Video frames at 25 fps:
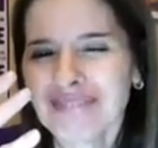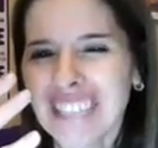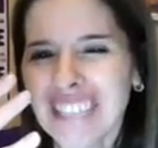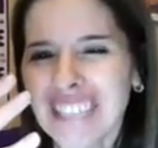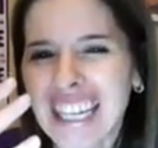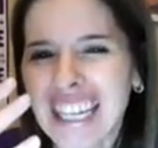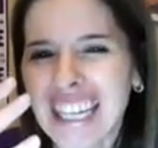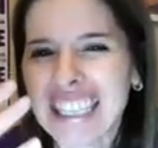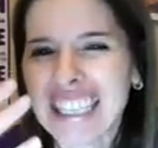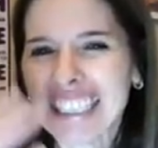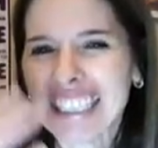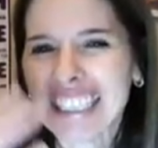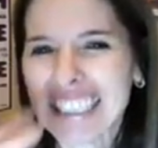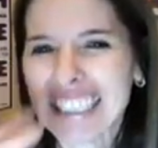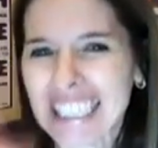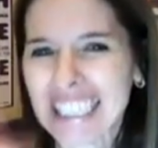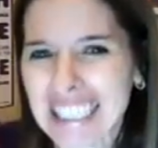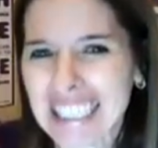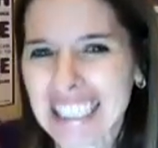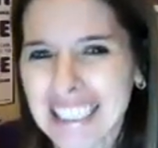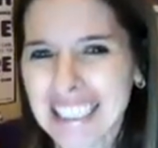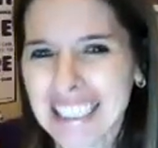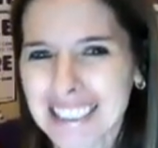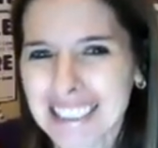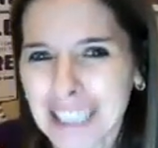I think that
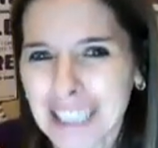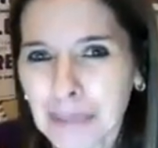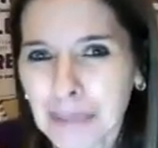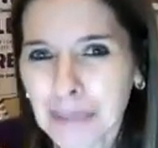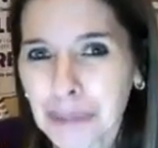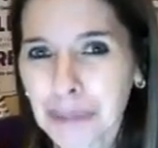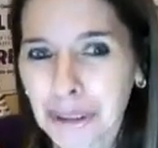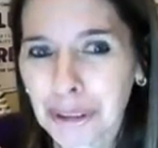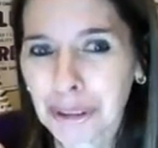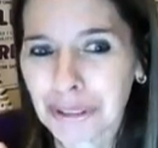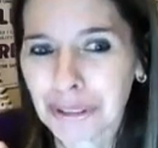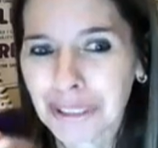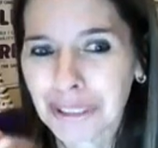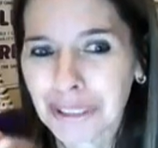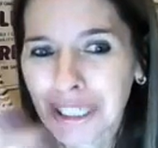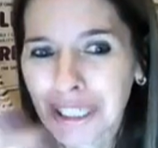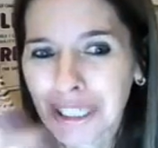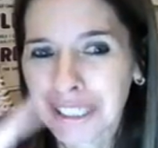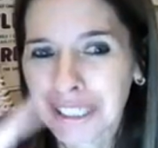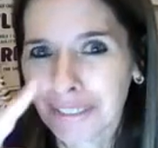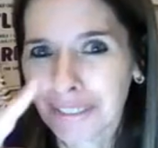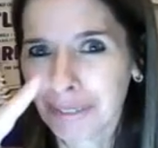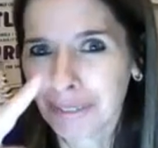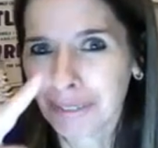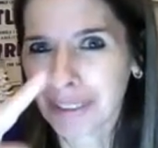hint helped you
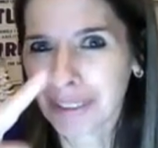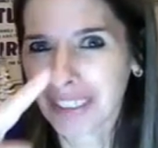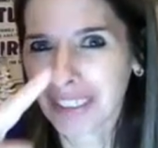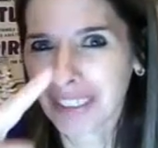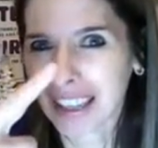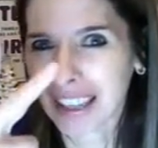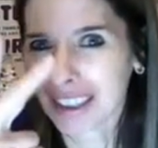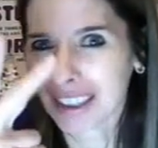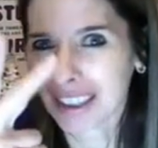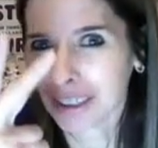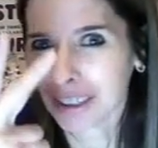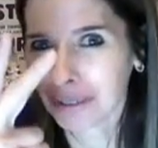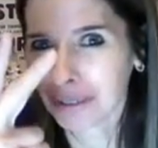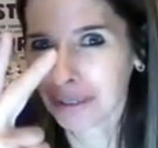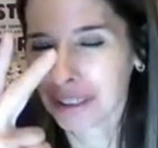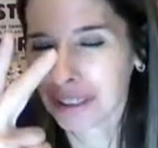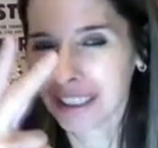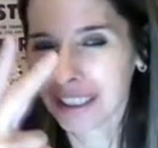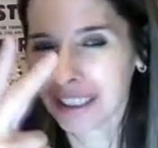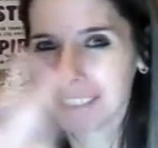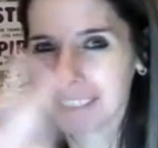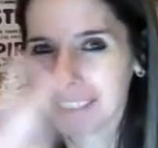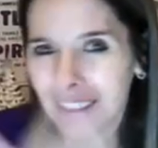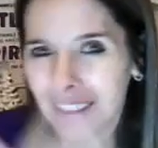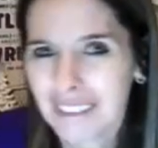with that
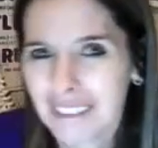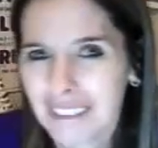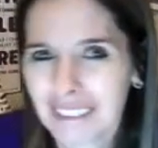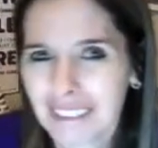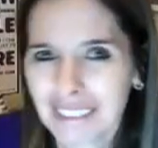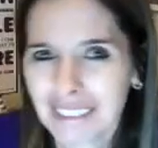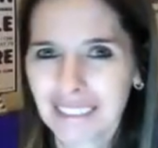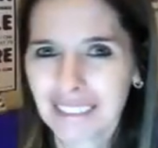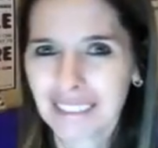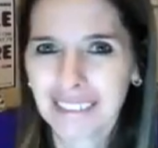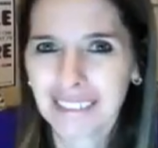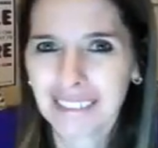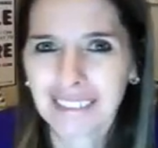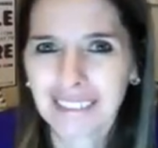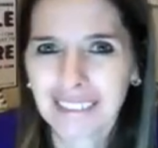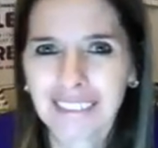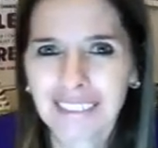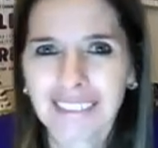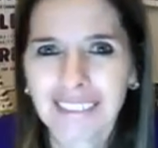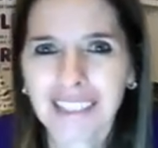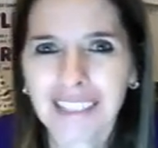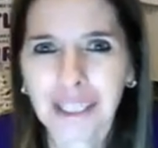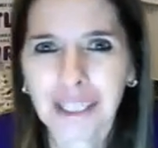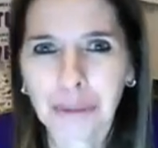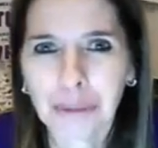
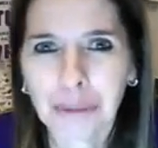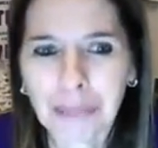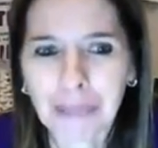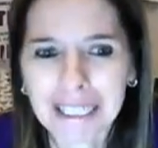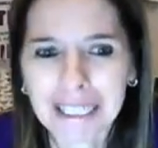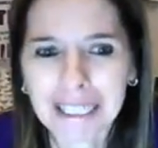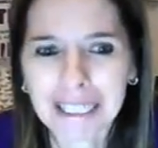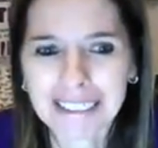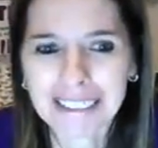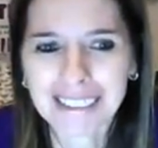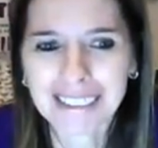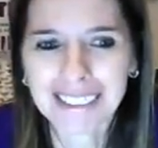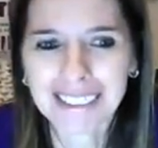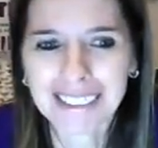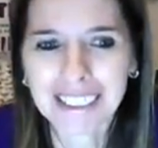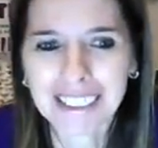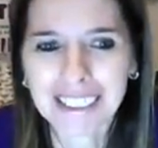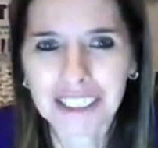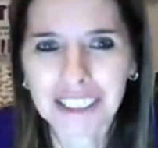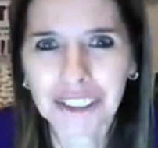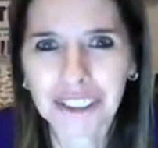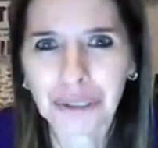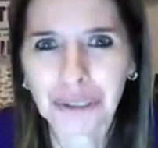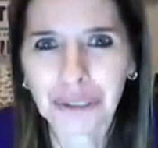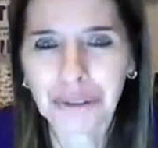3-letter blend in it.
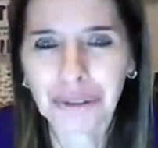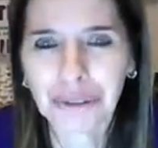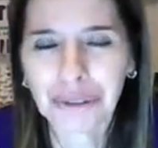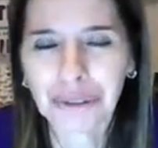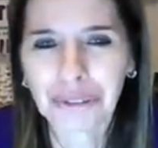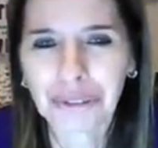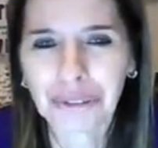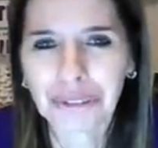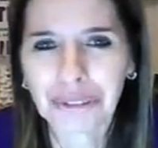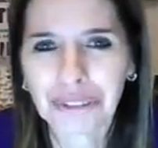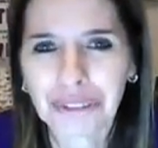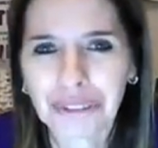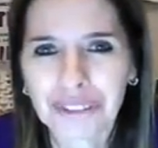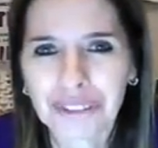Stir,